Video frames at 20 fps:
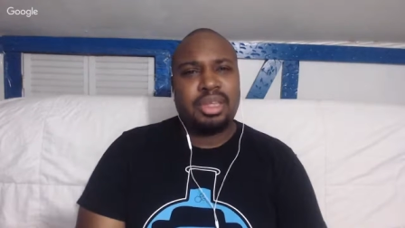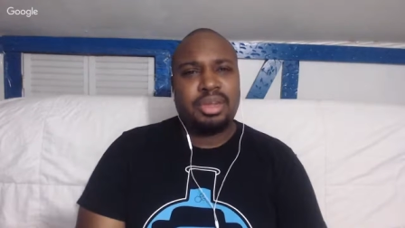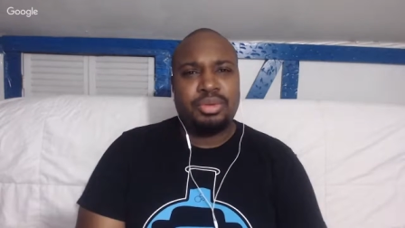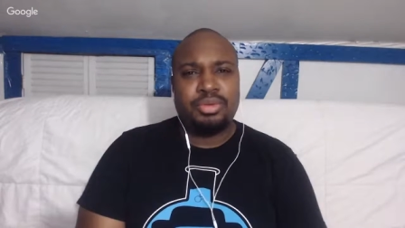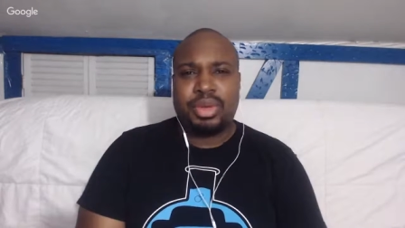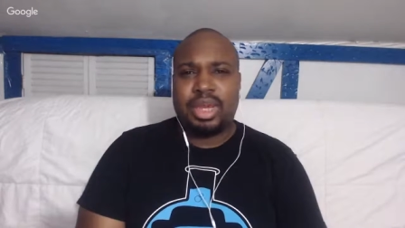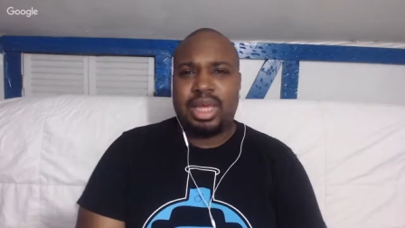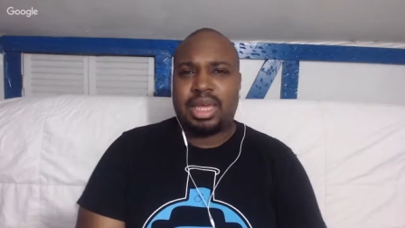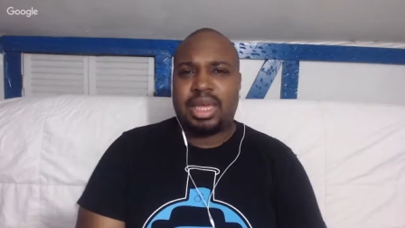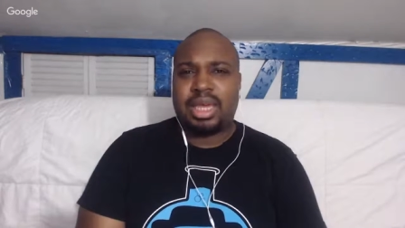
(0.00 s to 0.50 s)

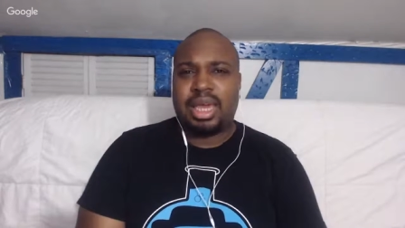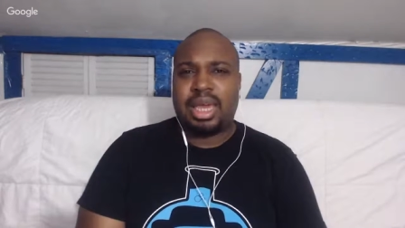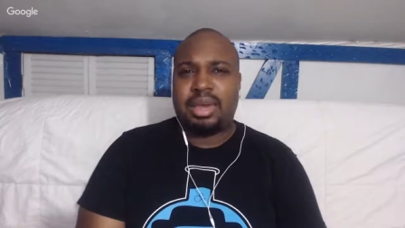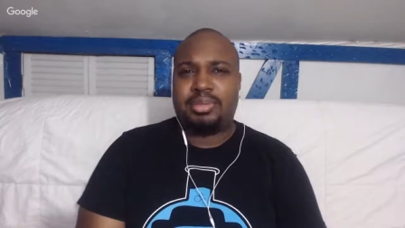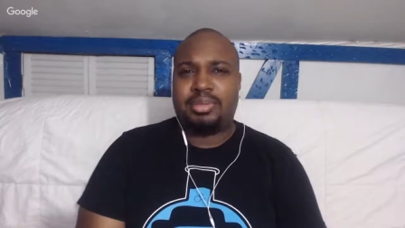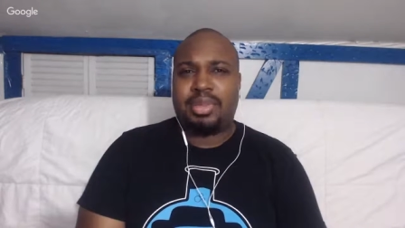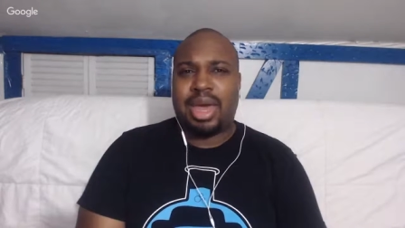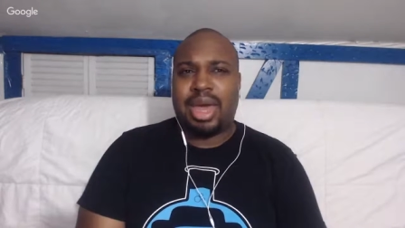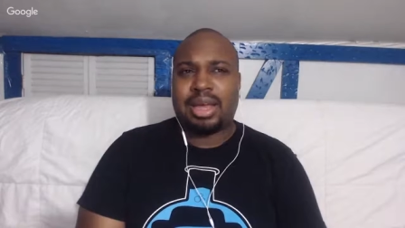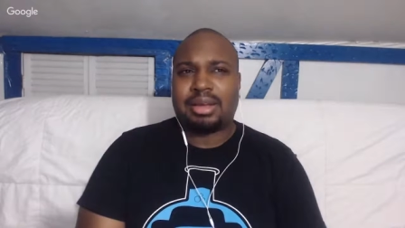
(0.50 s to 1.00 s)
when they
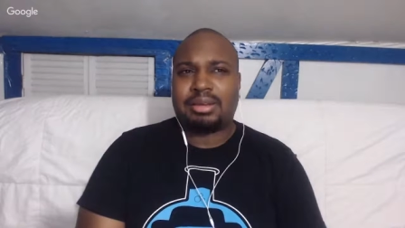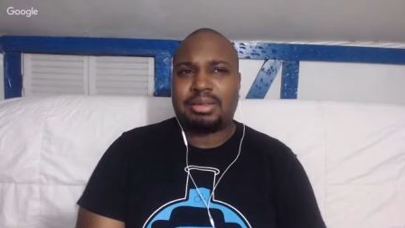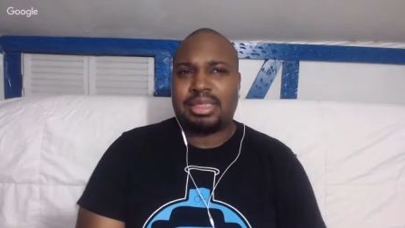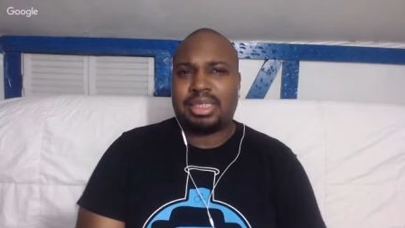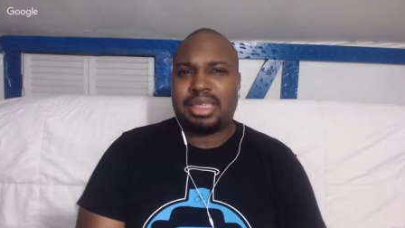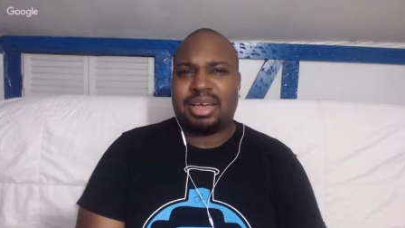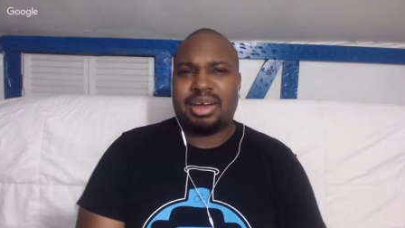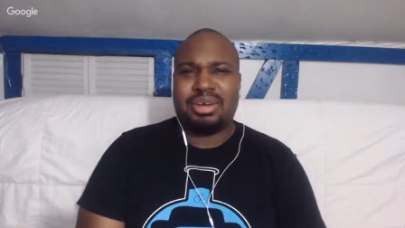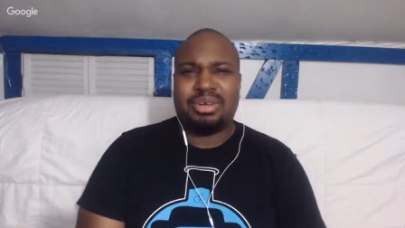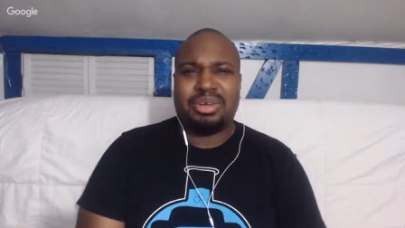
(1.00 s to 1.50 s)
came back, it
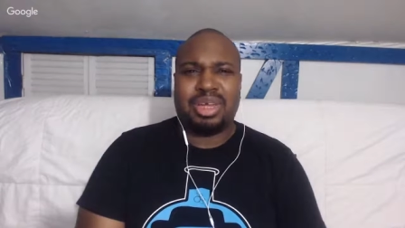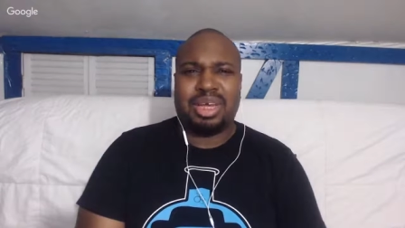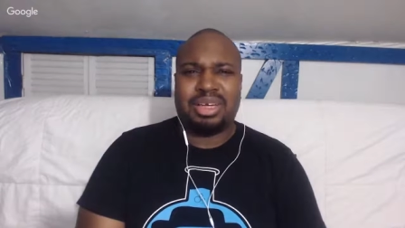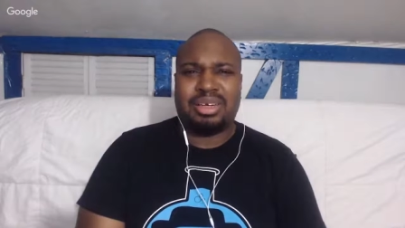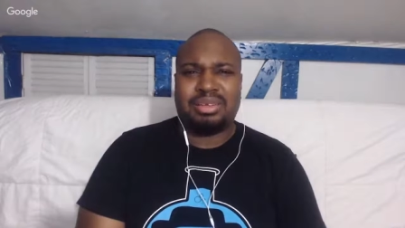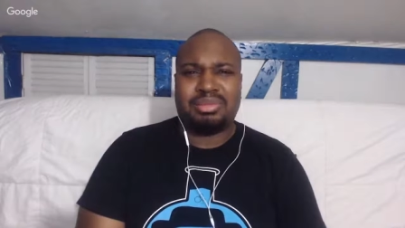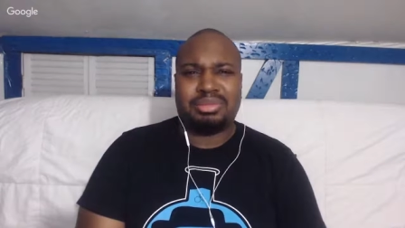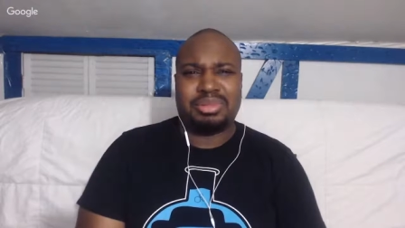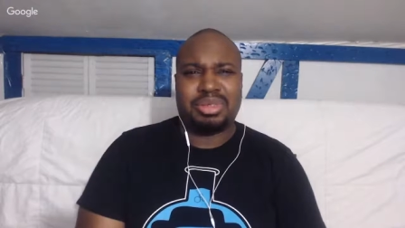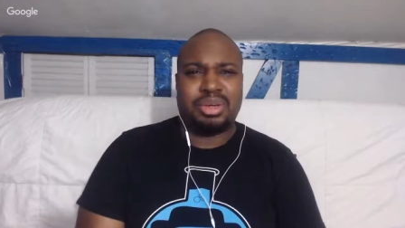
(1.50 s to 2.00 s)
was like, oh,
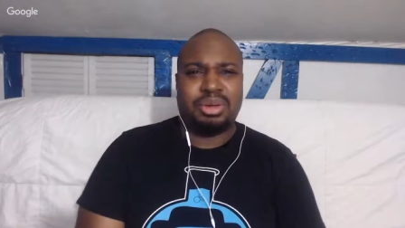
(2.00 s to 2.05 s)
they,